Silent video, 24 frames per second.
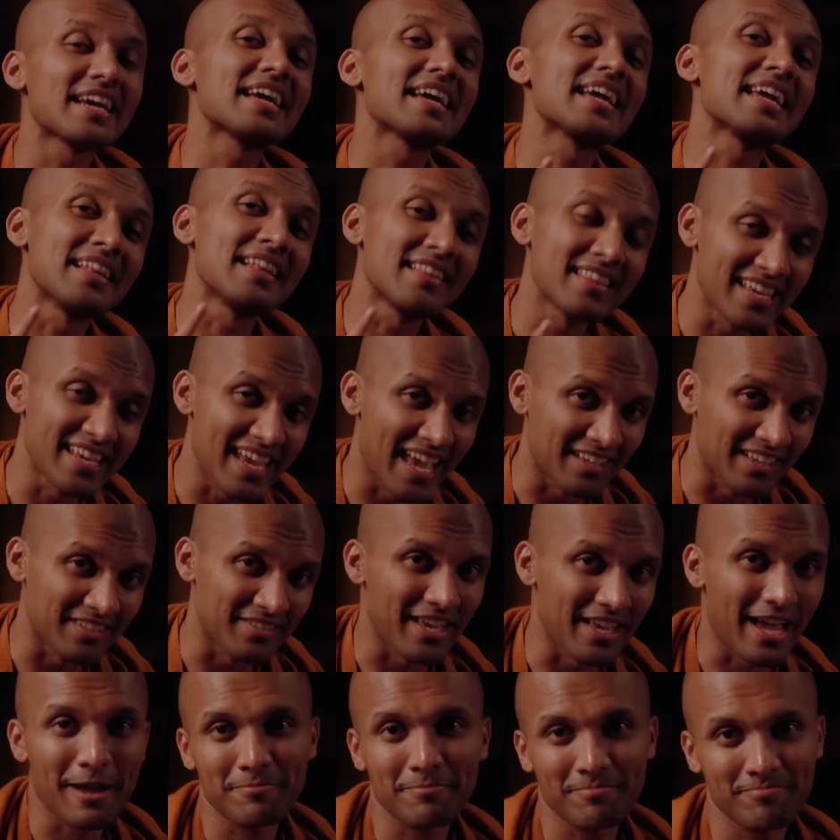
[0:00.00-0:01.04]
in the
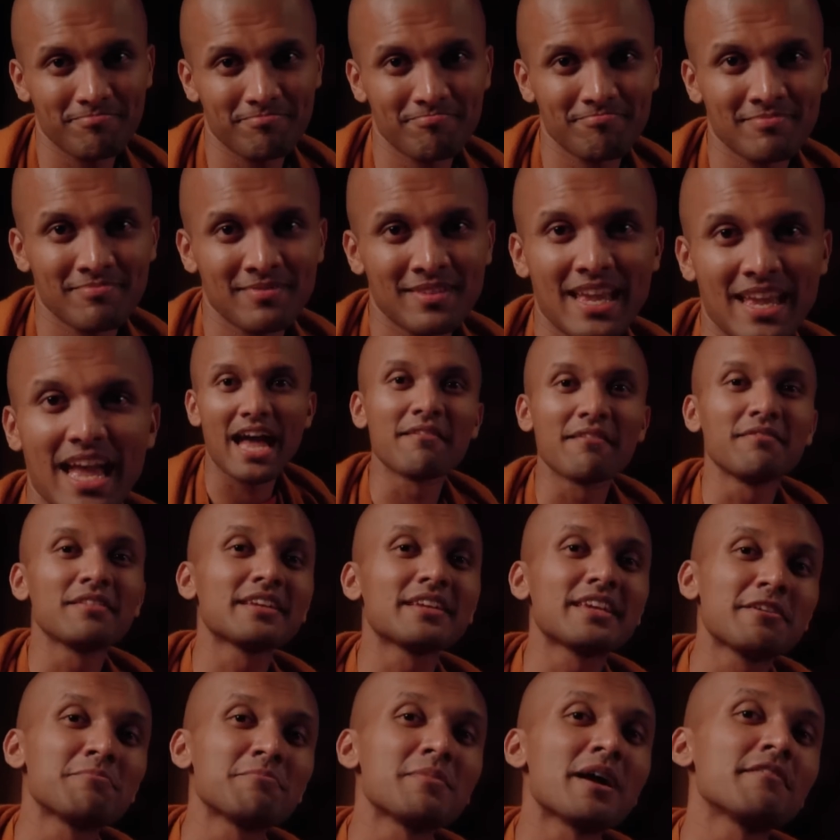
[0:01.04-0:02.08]
exam. I will
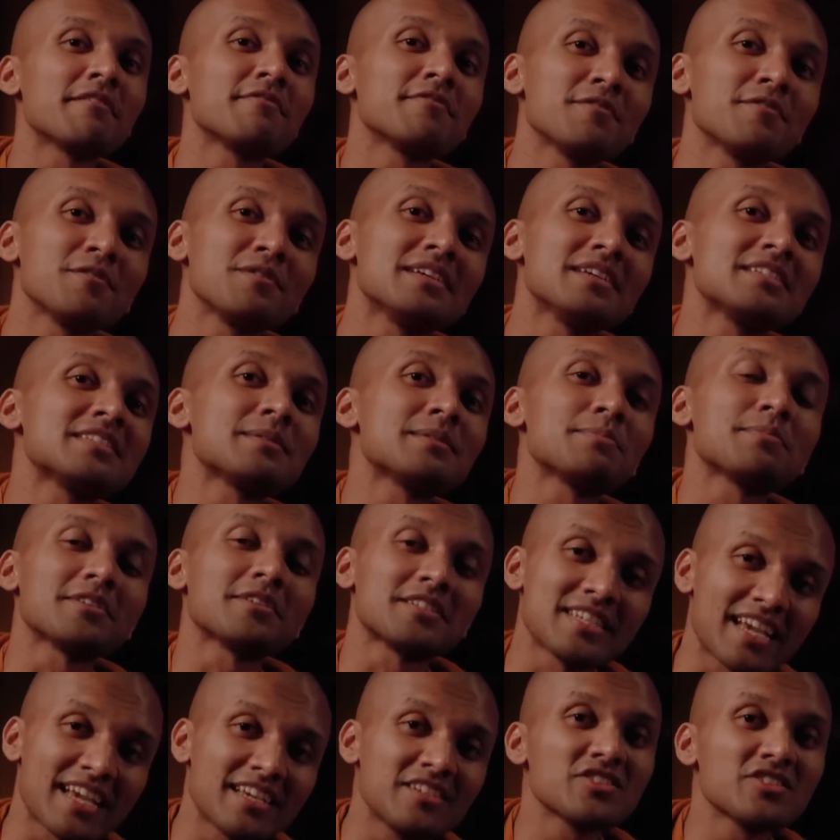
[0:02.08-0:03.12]
give my fullest
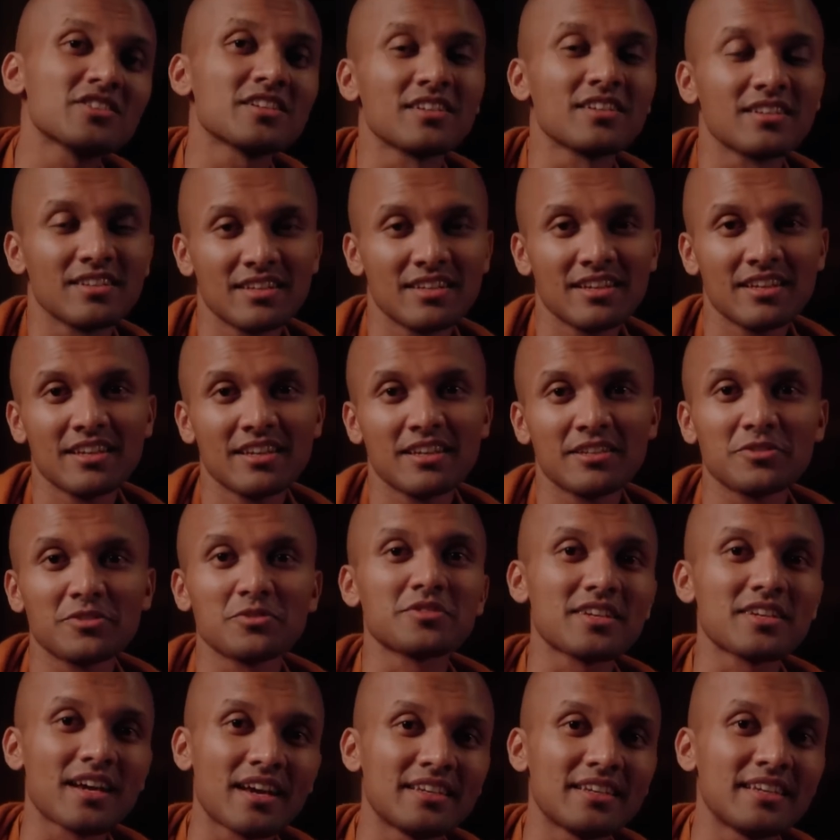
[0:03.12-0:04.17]
potential to
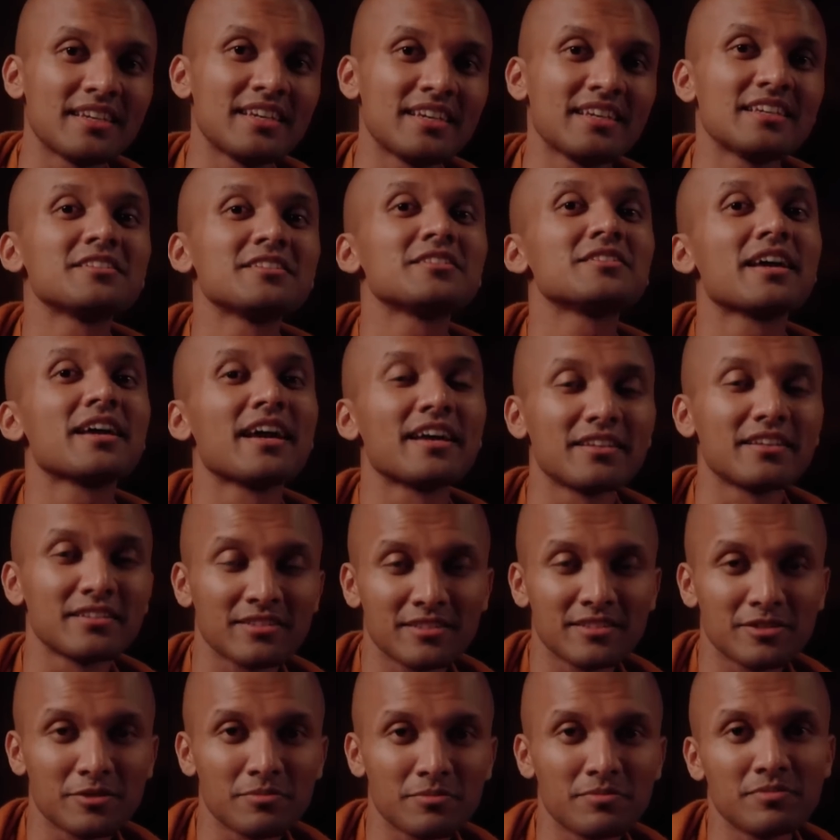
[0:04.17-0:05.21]
study and
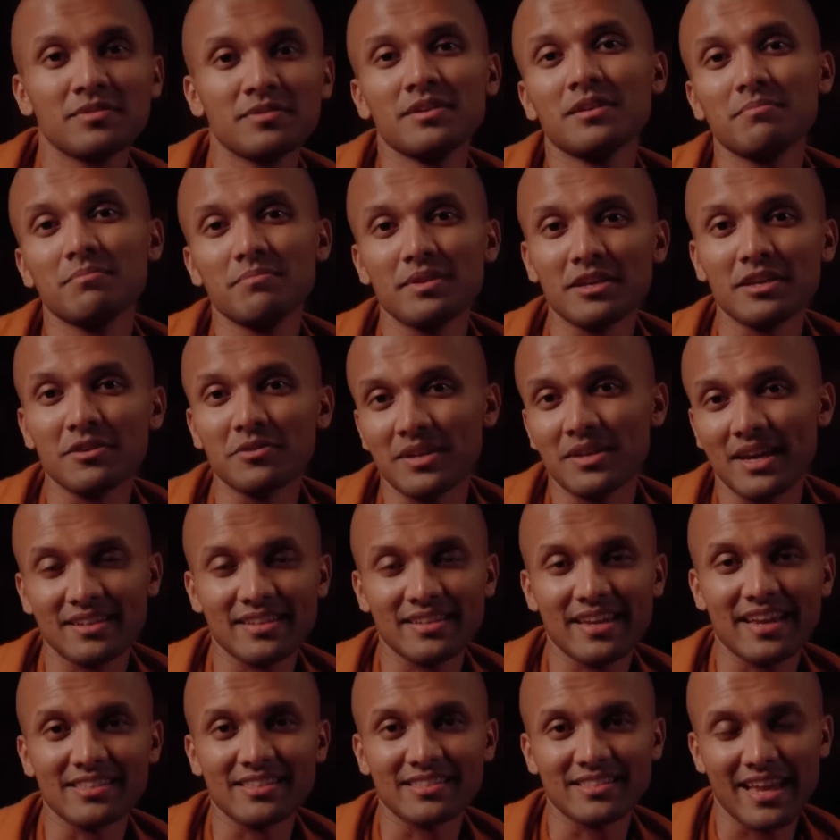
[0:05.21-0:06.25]
to be good at
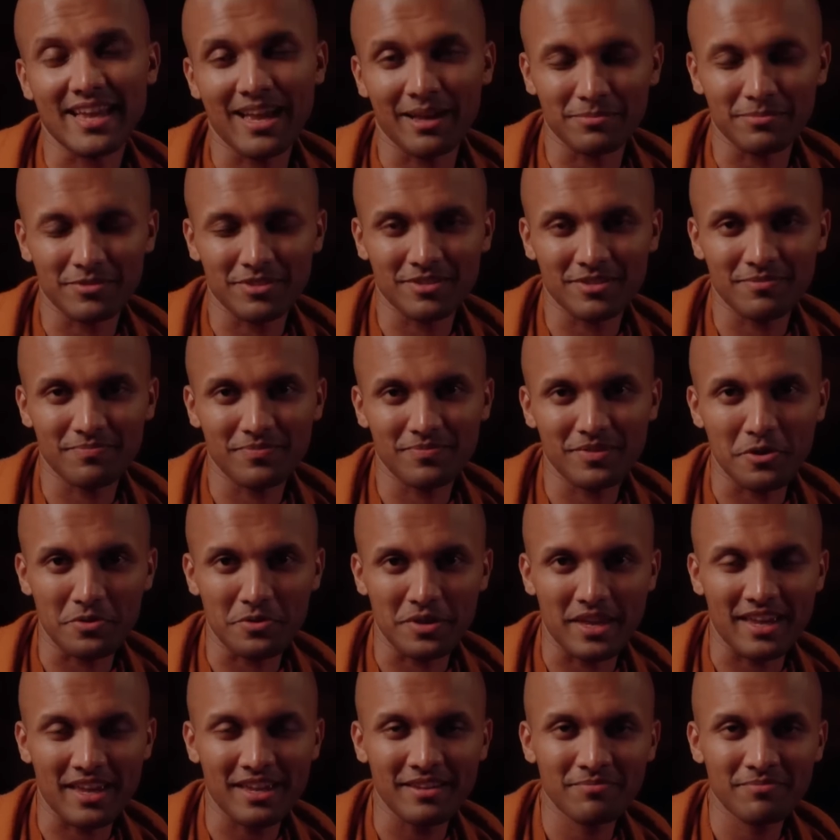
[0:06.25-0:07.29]
exams,
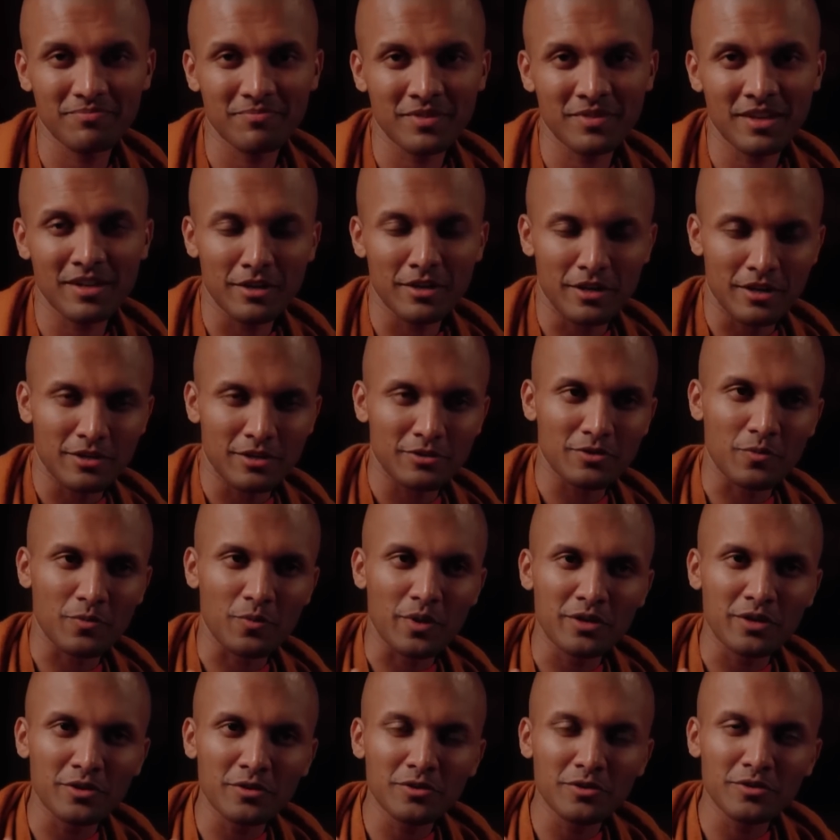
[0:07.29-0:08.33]
okay? So
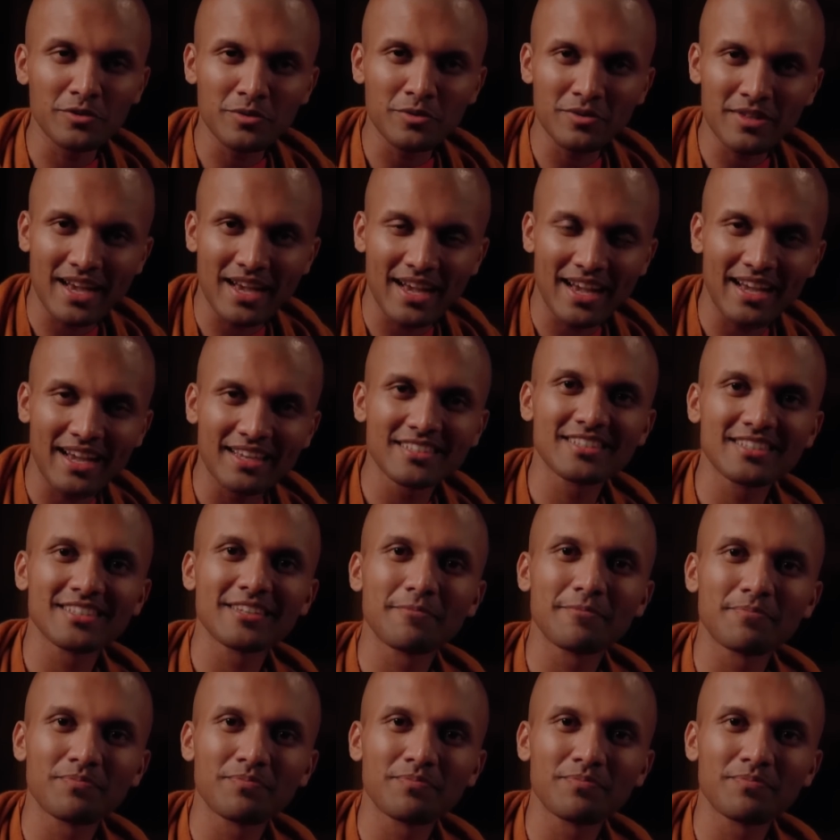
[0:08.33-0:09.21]
when you do that,